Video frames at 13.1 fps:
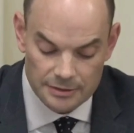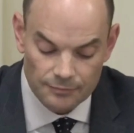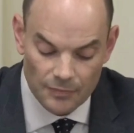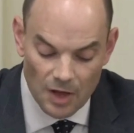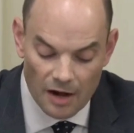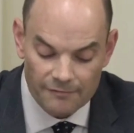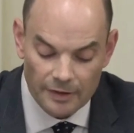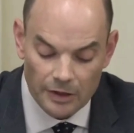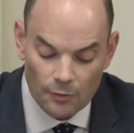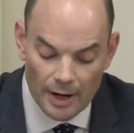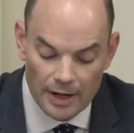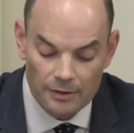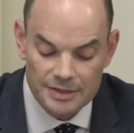offering
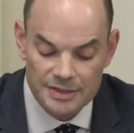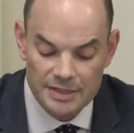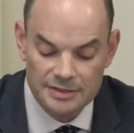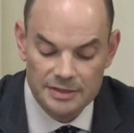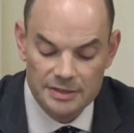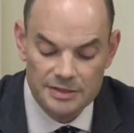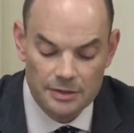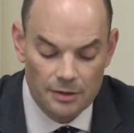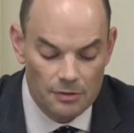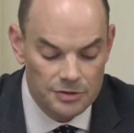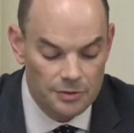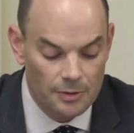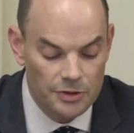greater assistance to those
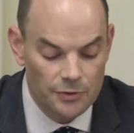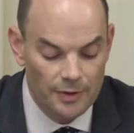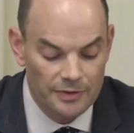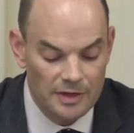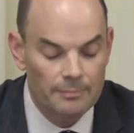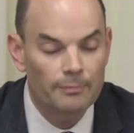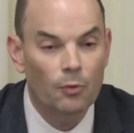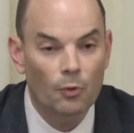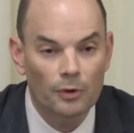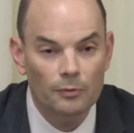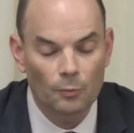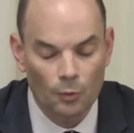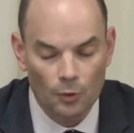who are doing the
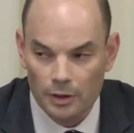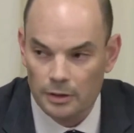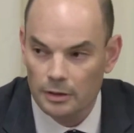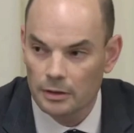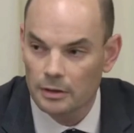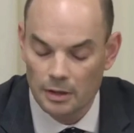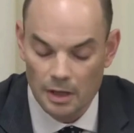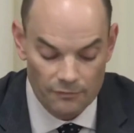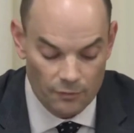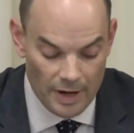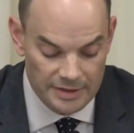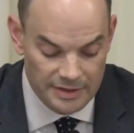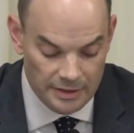important work of
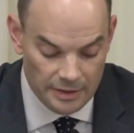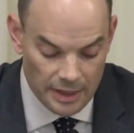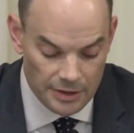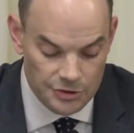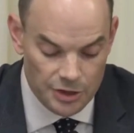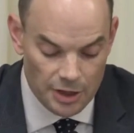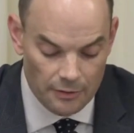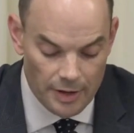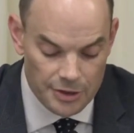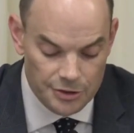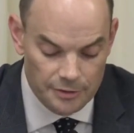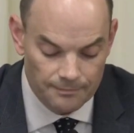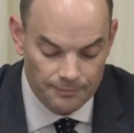raising the next generation.